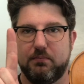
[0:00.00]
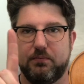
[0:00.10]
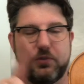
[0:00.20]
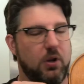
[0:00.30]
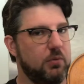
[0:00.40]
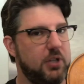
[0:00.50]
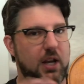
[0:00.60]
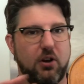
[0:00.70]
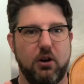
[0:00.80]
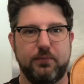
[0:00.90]
Don't
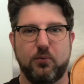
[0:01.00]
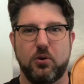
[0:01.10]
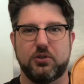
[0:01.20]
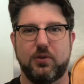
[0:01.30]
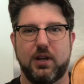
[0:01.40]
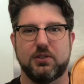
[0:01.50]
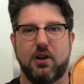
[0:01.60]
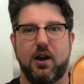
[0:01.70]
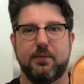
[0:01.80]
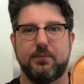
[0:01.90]
take all 4 strings
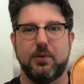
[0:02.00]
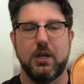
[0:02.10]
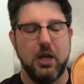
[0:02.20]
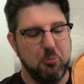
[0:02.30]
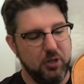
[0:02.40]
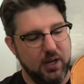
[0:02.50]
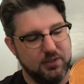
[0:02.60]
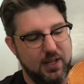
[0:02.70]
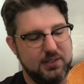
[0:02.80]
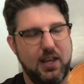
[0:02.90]
off, because
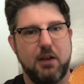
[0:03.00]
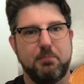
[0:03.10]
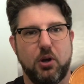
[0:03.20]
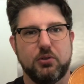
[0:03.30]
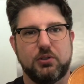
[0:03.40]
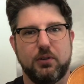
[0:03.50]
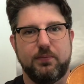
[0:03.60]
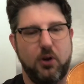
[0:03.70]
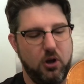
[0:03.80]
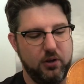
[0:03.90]
that sound post could
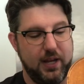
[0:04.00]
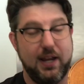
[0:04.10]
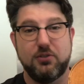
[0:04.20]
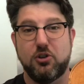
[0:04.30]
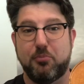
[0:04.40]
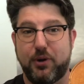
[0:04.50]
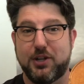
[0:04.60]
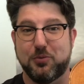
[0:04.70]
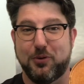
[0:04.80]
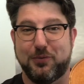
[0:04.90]
fall and your bridge
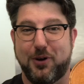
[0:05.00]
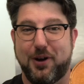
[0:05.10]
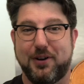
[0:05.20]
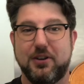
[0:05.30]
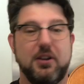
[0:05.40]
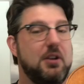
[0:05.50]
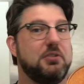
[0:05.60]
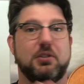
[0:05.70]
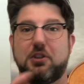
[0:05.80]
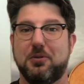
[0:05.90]
will fall.
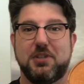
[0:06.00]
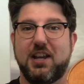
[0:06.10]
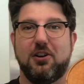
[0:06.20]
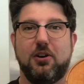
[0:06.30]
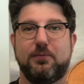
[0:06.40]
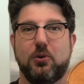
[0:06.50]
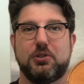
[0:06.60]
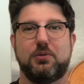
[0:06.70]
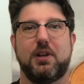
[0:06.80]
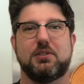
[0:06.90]
So don't take all 4
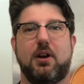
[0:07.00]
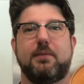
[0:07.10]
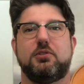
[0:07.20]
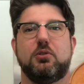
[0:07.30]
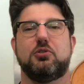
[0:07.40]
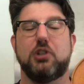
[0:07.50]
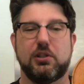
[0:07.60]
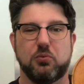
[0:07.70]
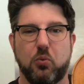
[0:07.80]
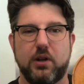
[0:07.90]
strings off, do
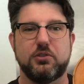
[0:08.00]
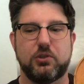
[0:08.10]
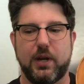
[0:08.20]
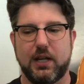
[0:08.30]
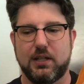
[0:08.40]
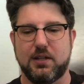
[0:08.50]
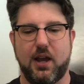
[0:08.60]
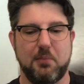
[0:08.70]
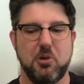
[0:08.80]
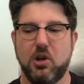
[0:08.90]
just 1 string at a
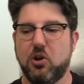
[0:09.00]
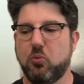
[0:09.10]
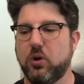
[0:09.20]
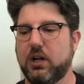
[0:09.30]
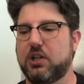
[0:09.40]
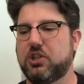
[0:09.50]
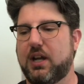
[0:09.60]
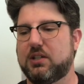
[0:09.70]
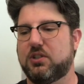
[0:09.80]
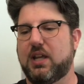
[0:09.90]
time. We're gonna
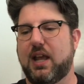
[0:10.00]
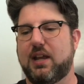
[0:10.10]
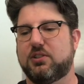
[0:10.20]
change the A